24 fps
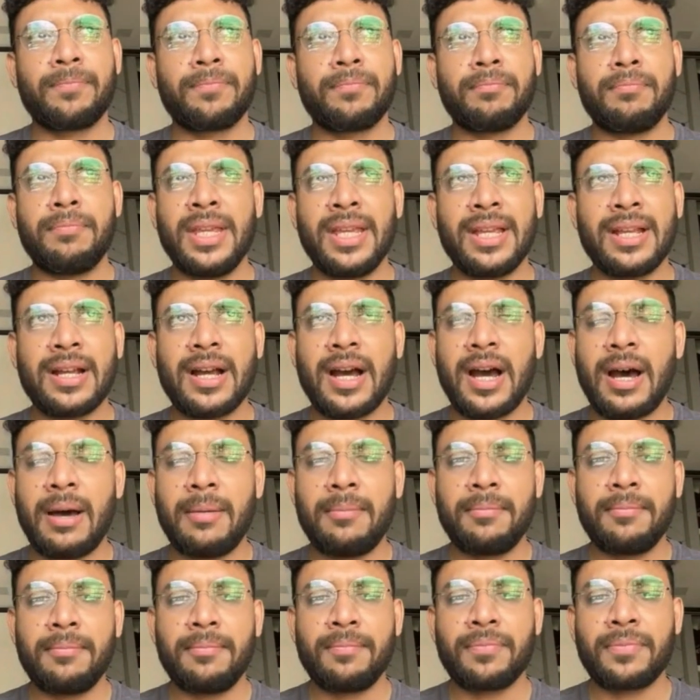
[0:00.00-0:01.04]
be
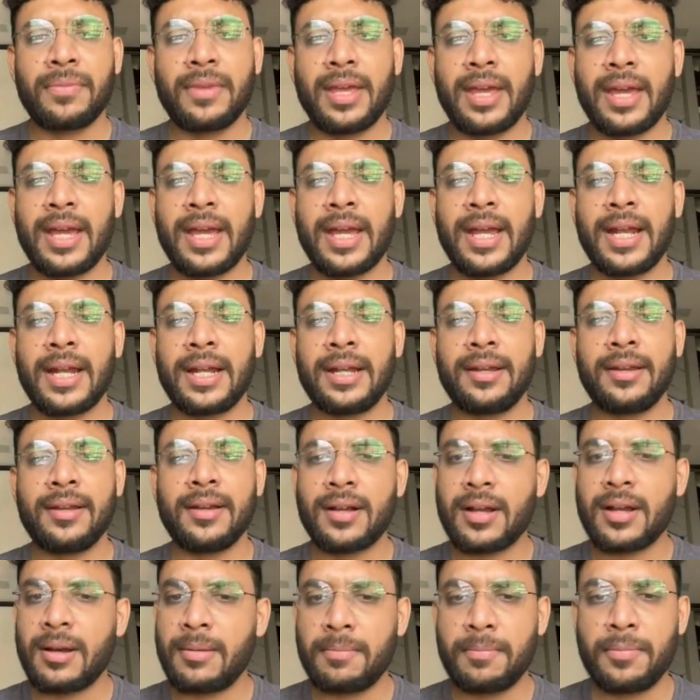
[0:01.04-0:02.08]
calm and
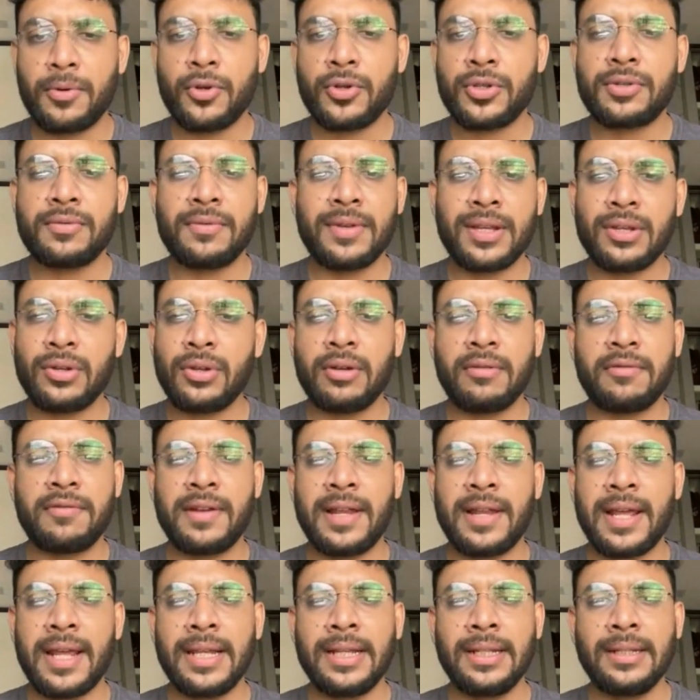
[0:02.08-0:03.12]
composed when you're
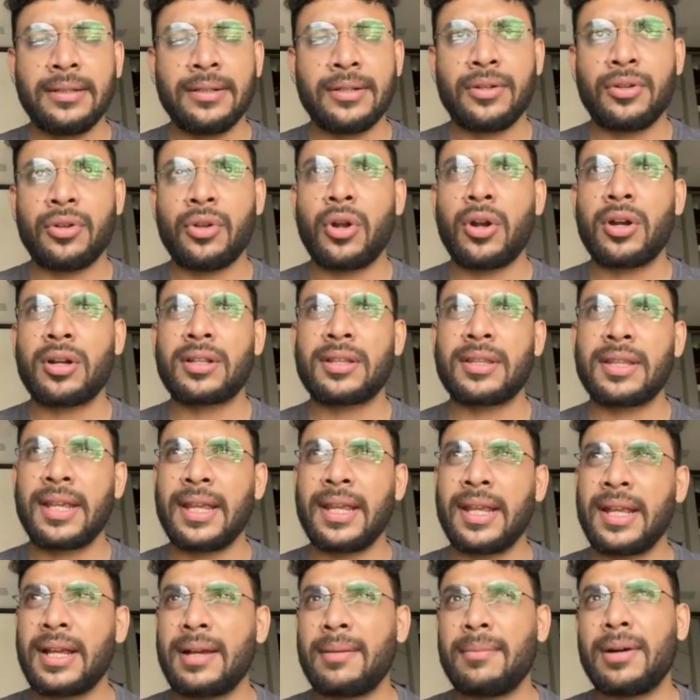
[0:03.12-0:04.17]
flying, not
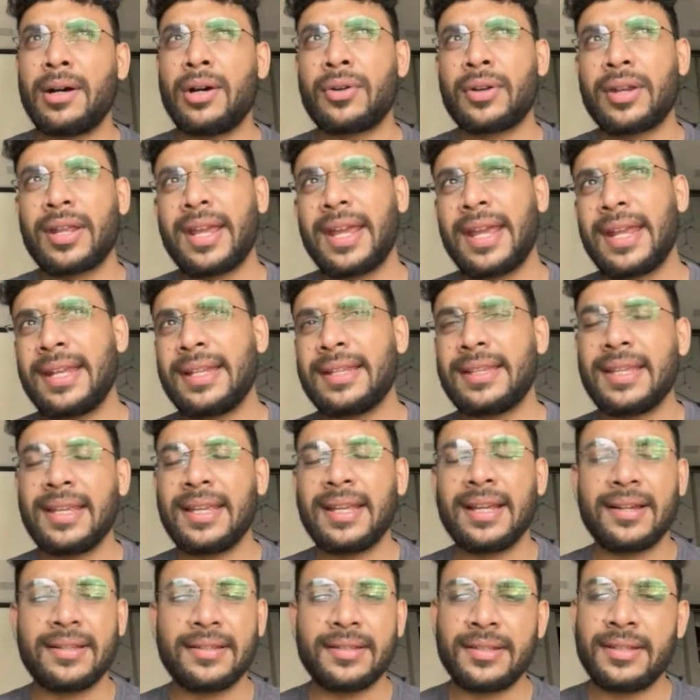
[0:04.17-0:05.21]
think about
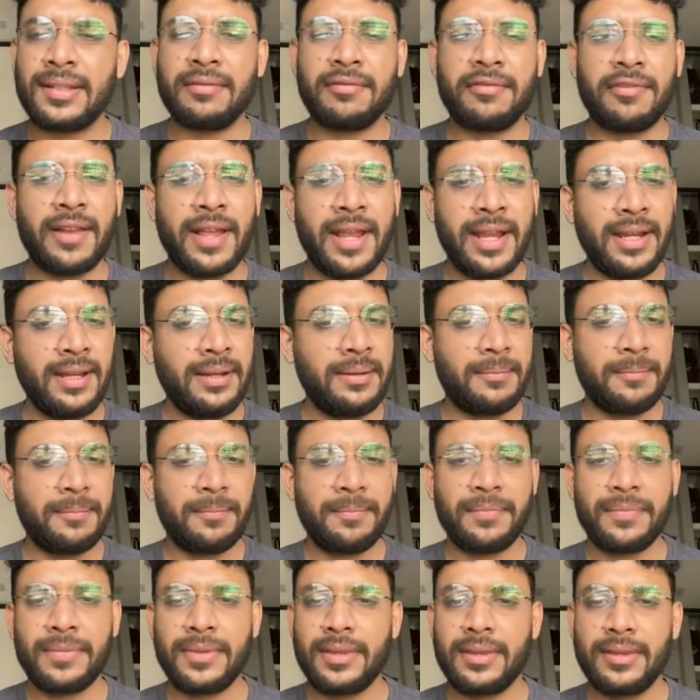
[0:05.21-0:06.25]
anything other than flying.
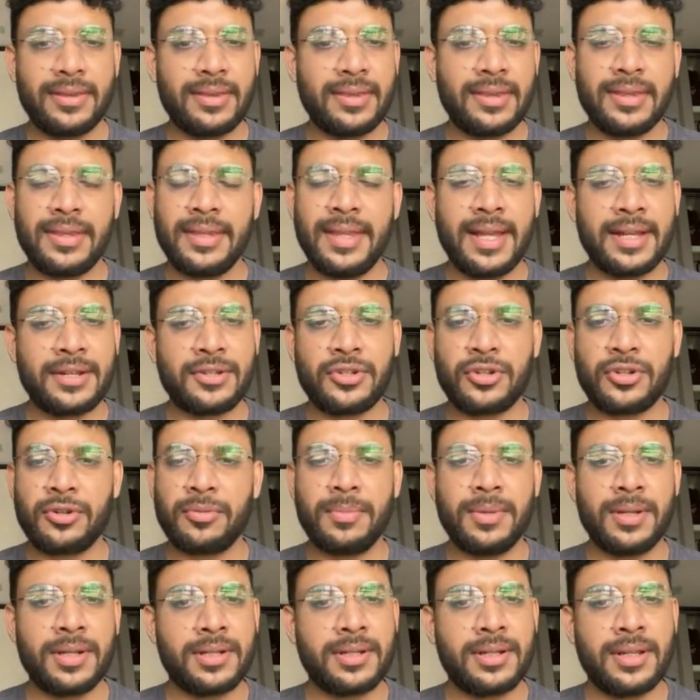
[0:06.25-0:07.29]
That should be it,